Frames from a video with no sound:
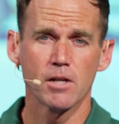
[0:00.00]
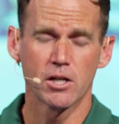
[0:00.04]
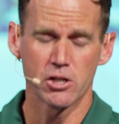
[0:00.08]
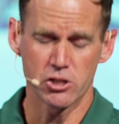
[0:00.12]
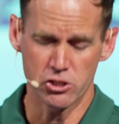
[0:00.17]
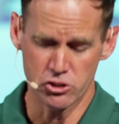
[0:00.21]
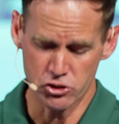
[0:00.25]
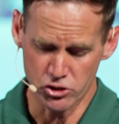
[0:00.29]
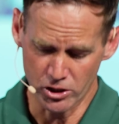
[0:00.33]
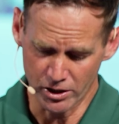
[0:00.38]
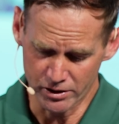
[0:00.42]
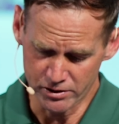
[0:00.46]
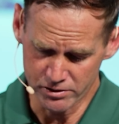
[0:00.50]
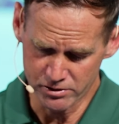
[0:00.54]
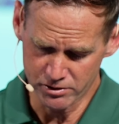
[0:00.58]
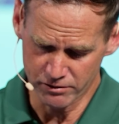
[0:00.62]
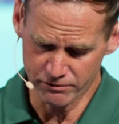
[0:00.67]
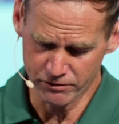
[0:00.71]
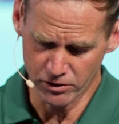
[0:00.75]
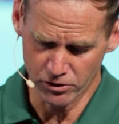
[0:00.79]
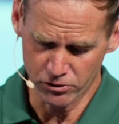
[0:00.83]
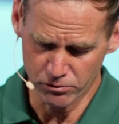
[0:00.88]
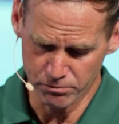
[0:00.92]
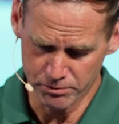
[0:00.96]
Are you jealous
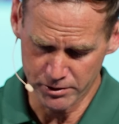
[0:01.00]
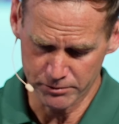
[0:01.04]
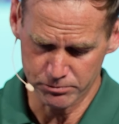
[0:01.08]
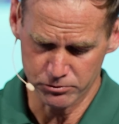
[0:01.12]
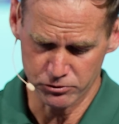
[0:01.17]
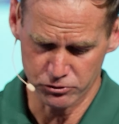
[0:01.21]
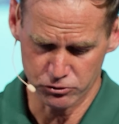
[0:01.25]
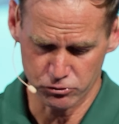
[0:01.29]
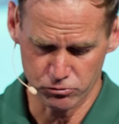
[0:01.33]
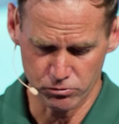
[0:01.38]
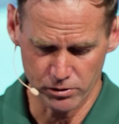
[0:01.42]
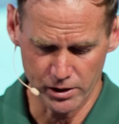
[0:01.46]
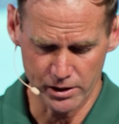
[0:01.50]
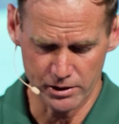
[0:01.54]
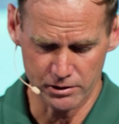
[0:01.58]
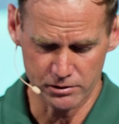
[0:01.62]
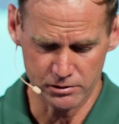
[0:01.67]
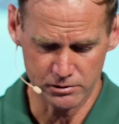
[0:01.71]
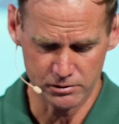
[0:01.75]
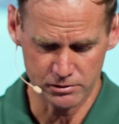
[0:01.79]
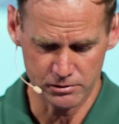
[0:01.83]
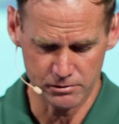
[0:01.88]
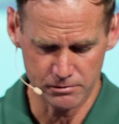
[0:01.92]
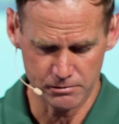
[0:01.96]
of other people's
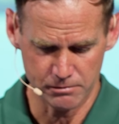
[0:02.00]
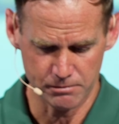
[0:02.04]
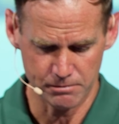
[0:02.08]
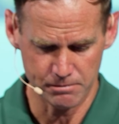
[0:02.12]
grace?